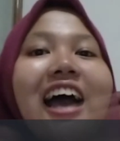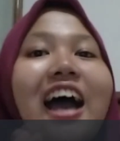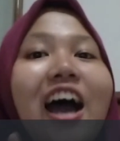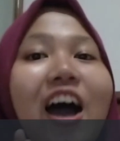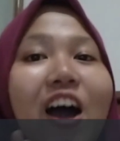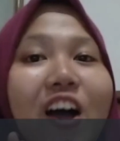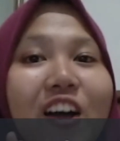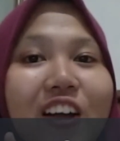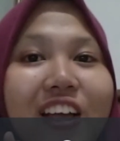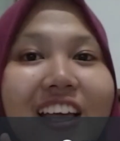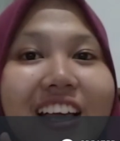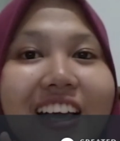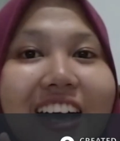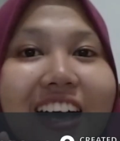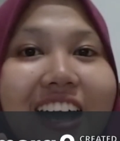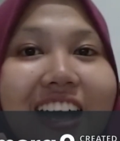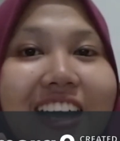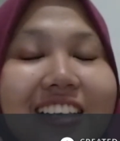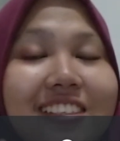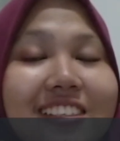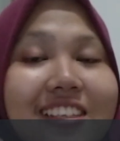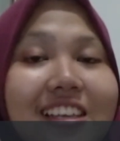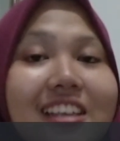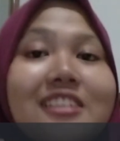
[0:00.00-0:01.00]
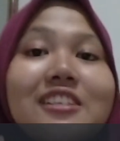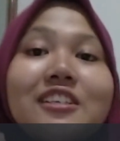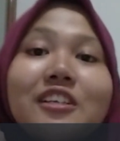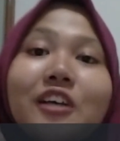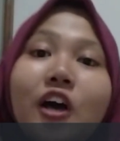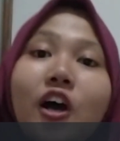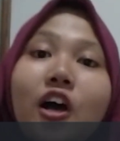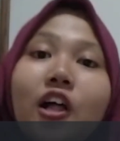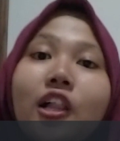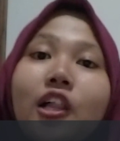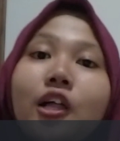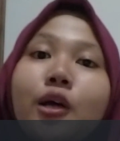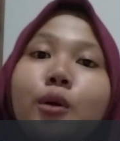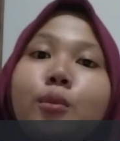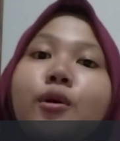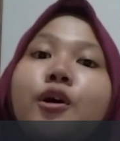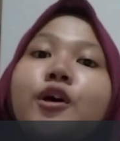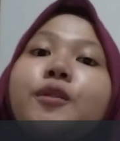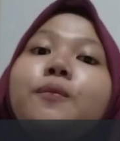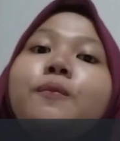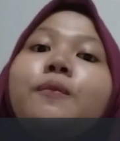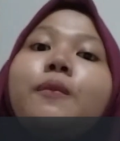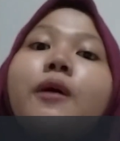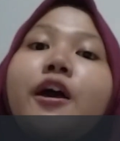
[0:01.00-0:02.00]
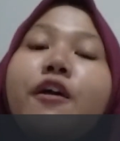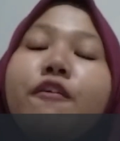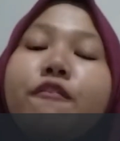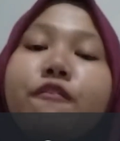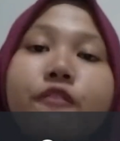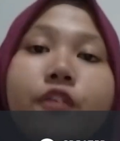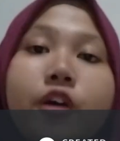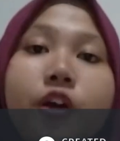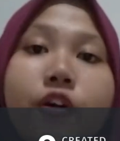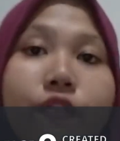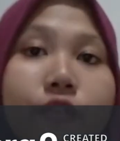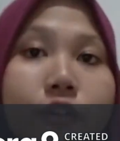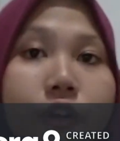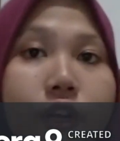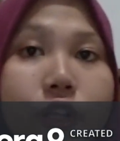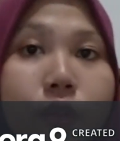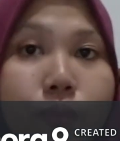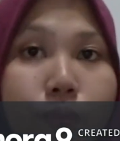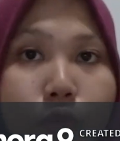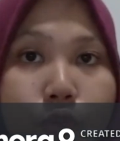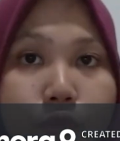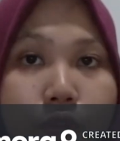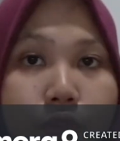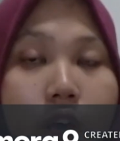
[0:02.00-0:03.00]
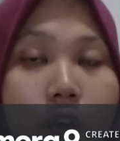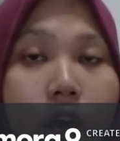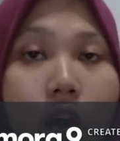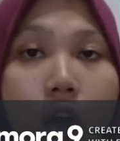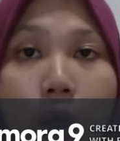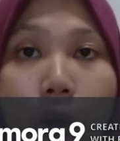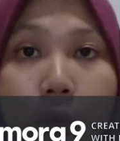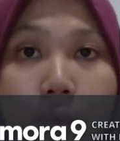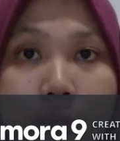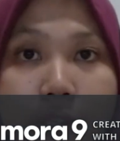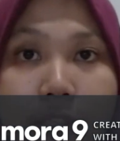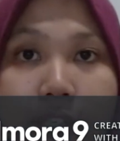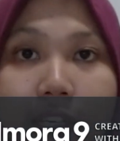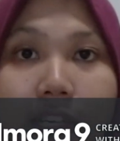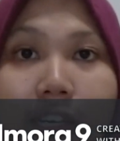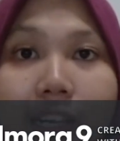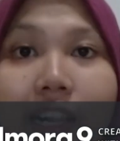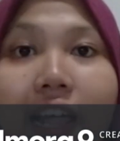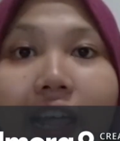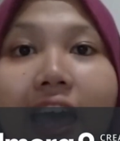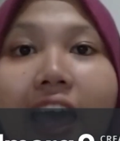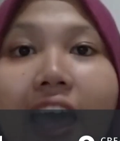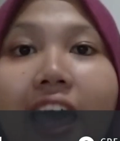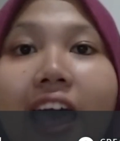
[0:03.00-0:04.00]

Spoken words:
Okay guys, that's all about my favorite movie Howl,